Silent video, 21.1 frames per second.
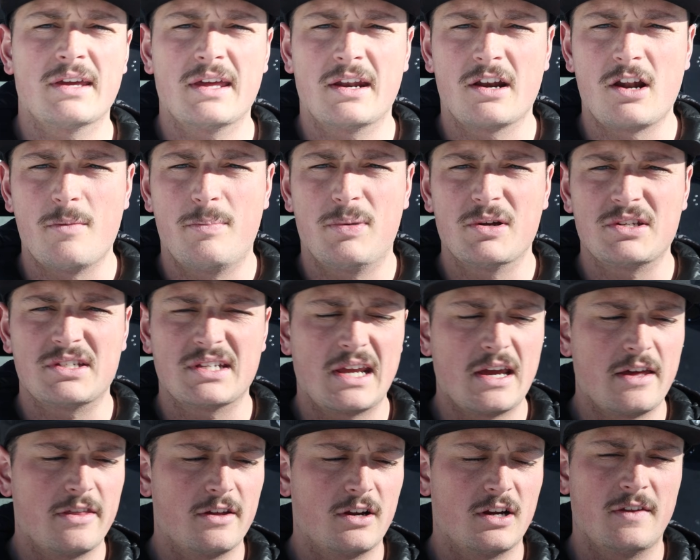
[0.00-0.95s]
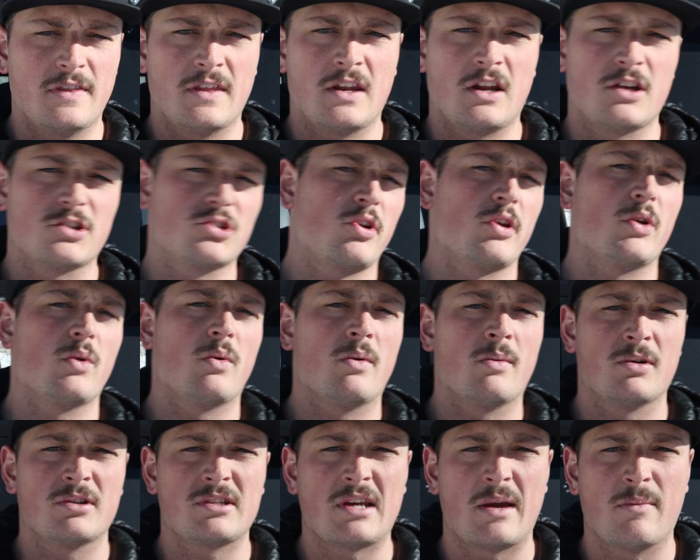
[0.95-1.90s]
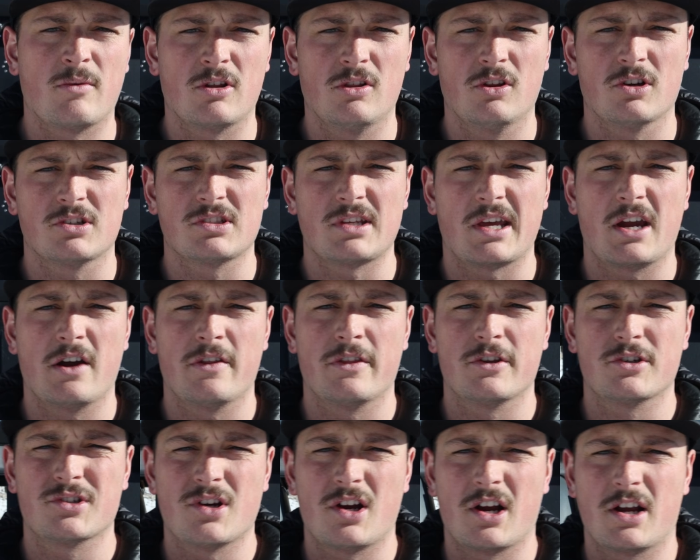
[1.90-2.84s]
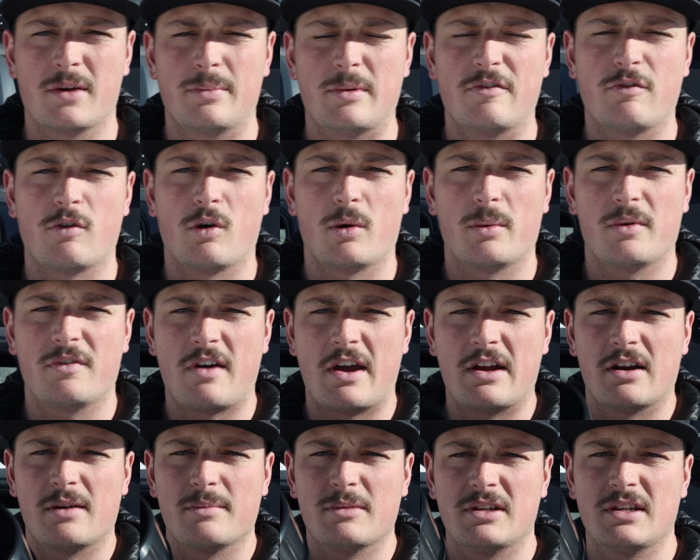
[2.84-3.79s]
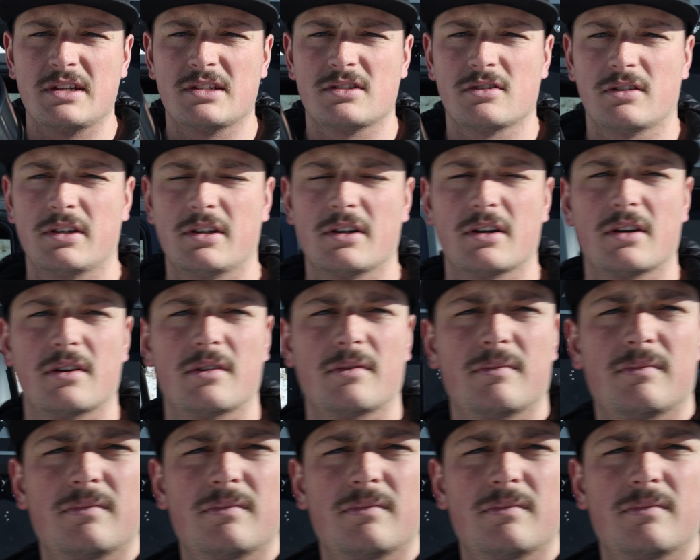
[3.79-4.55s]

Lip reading: and get it all put together, and then I'll show you one more time what it looks like on the truck before we fire up the diesel heater.